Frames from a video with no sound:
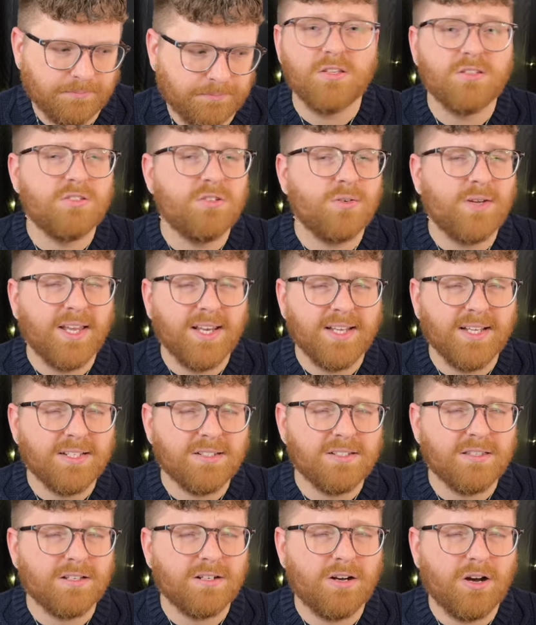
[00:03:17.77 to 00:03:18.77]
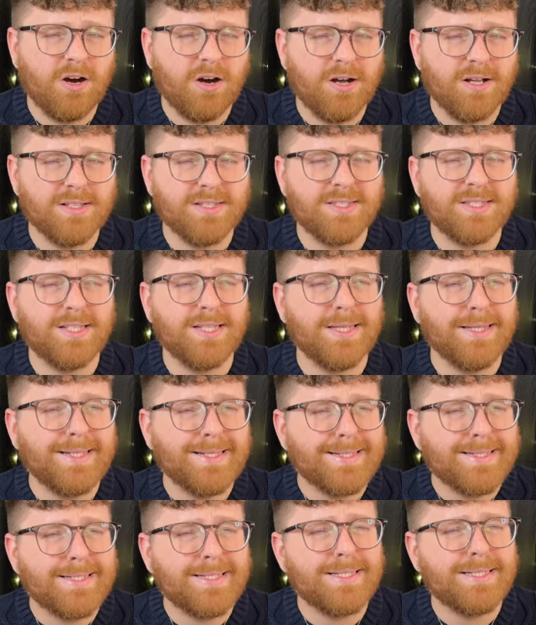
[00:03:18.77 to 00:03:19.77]
So getting into the cons, the
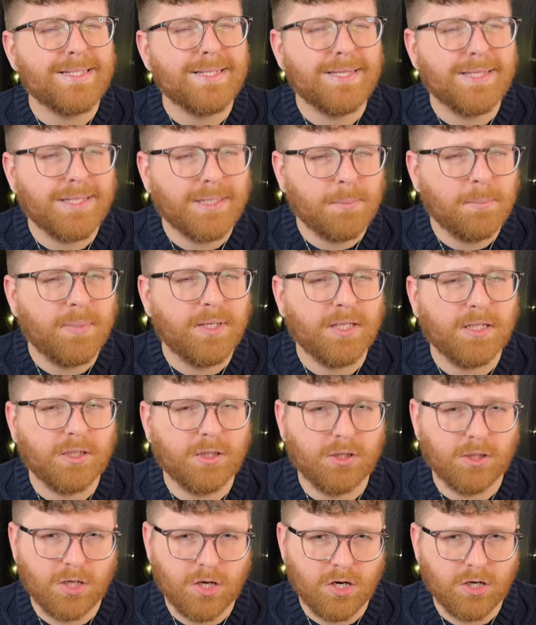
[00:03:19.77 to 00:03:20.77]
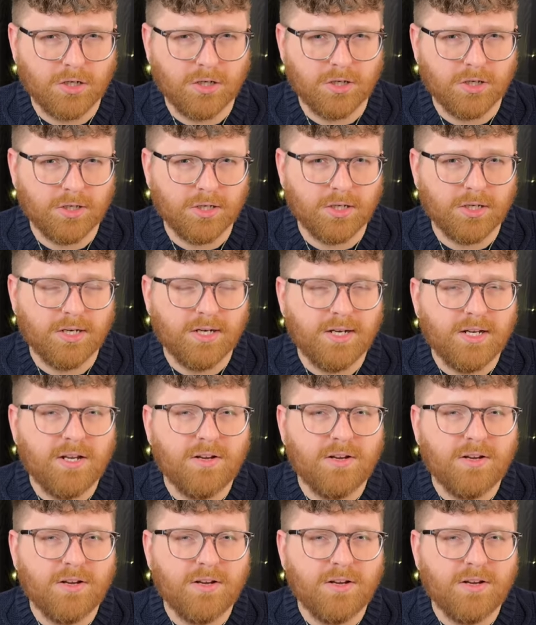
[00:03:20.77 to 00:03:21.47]
list is a little bit longer.